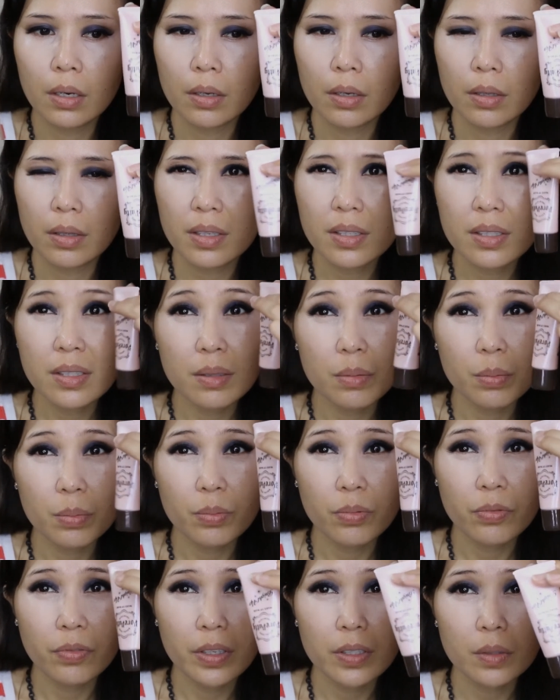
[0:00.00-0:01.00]
This
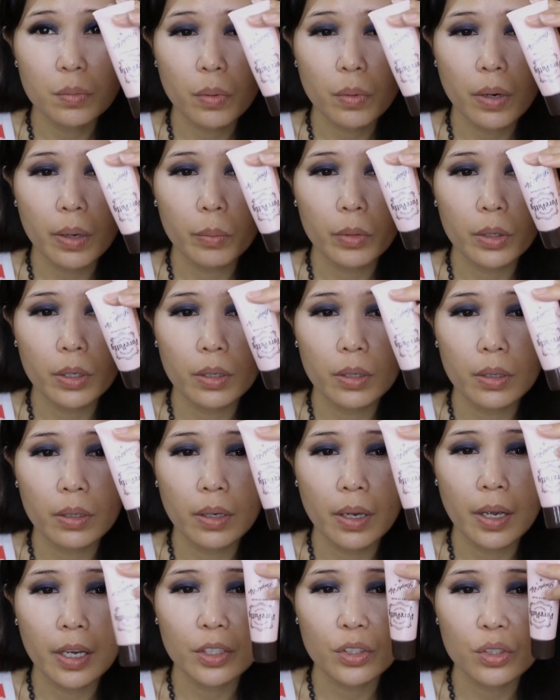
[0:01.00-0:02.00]
face primer
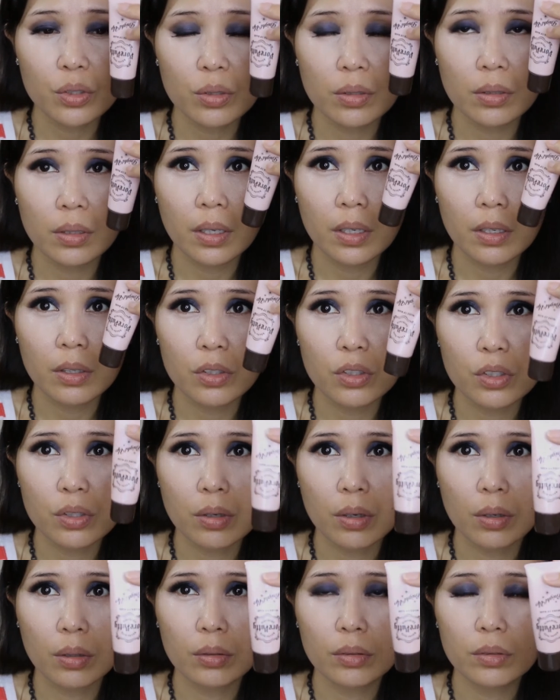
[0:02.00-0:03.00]
actually
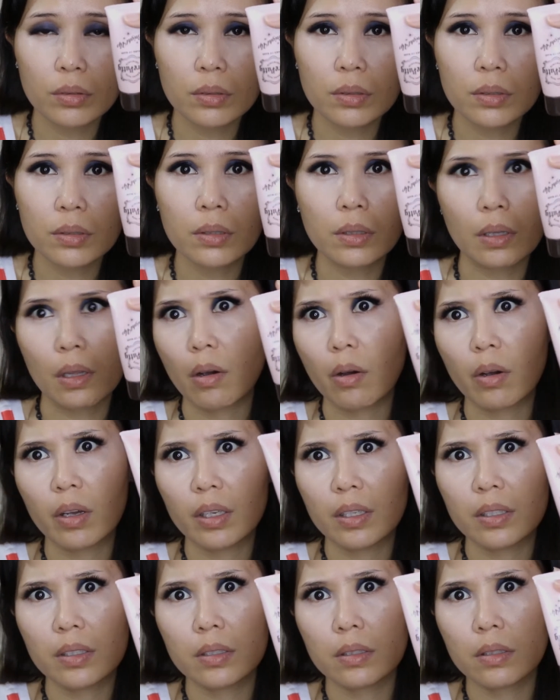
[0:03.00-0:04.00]
controls the
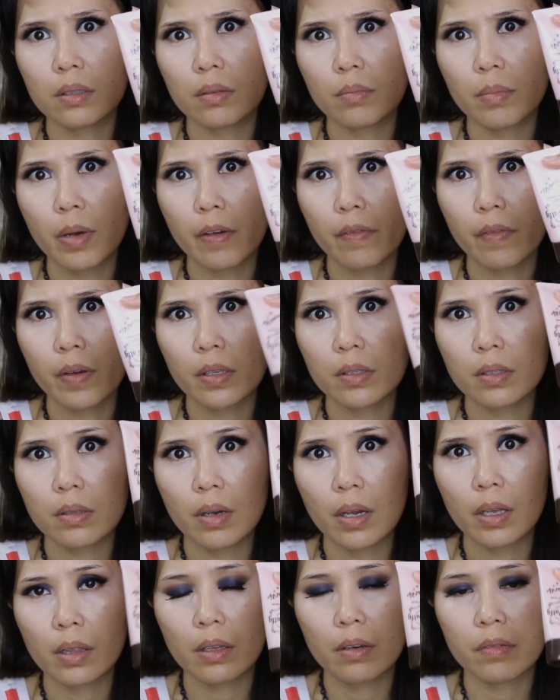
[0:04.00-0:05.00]
oiliness on my face, so
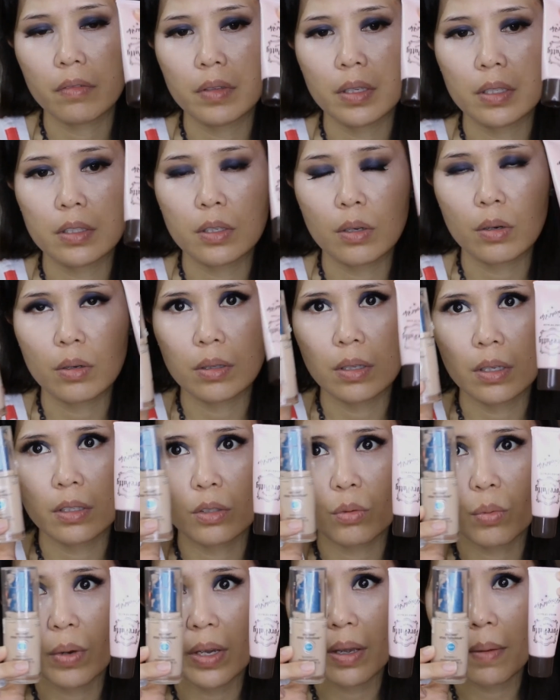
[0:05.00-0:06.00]
I love it. So
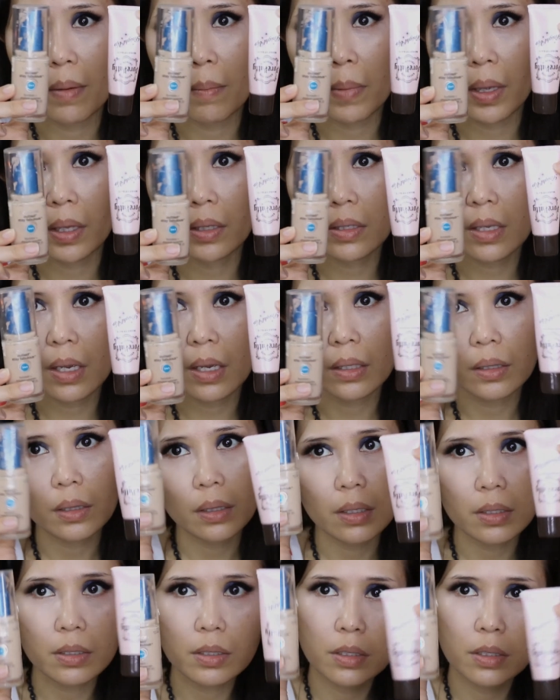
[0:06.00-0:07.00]
that's why I'm mixing
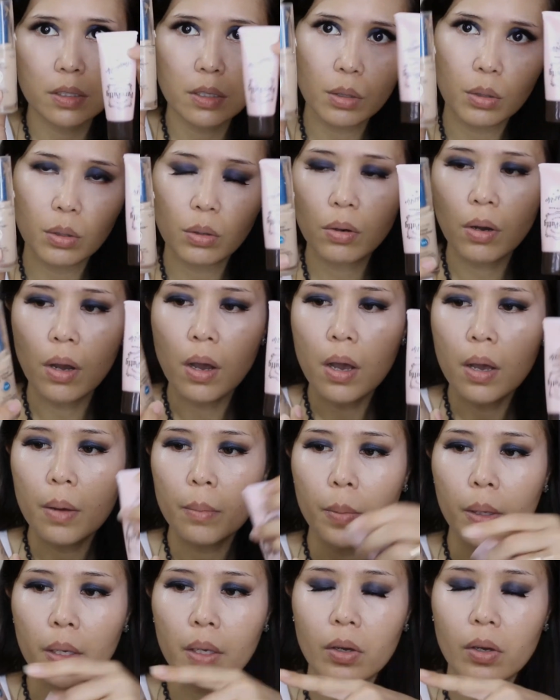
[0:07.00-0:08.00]
this too,
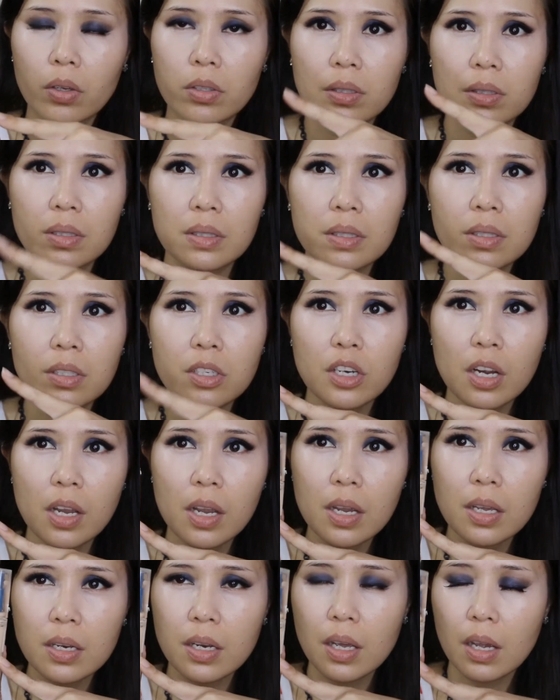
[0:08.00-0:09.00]
because this
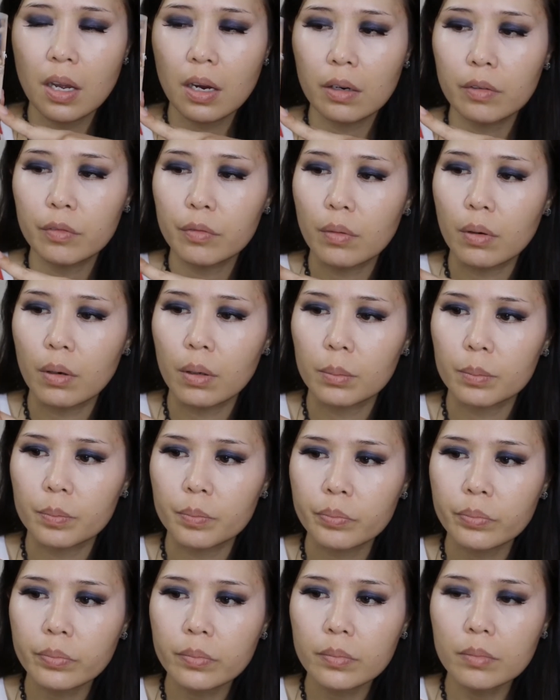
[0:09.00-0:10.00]
shade here from
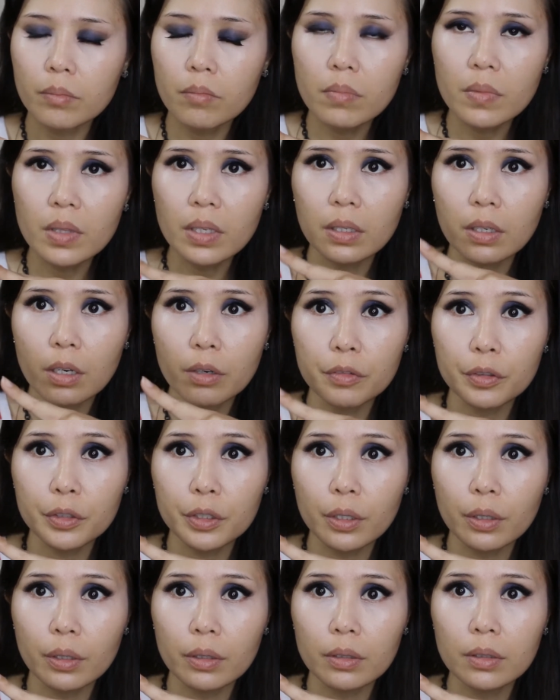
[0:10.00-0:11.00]

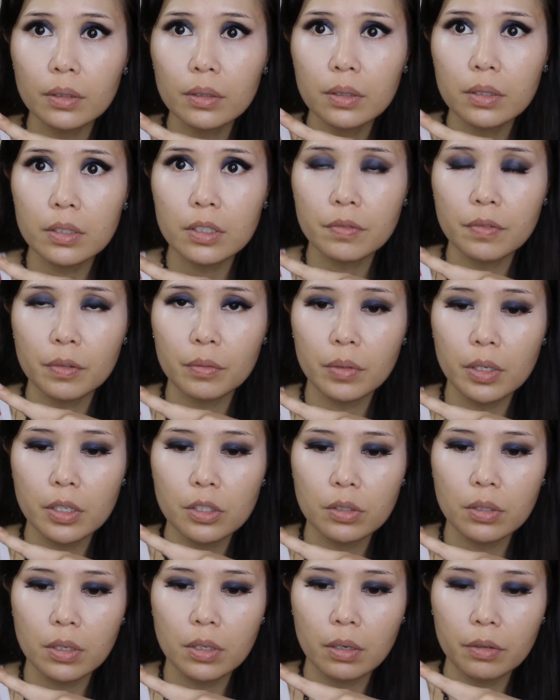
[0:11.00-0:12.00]
CoverGirl, this
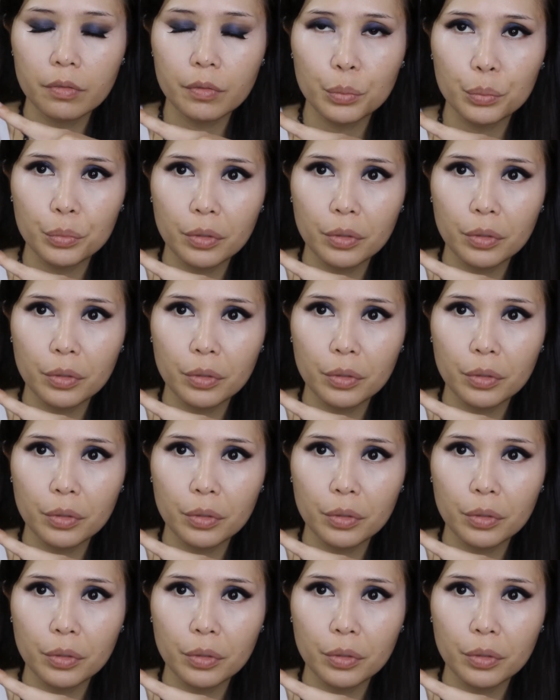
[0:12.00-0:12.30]
foundation here from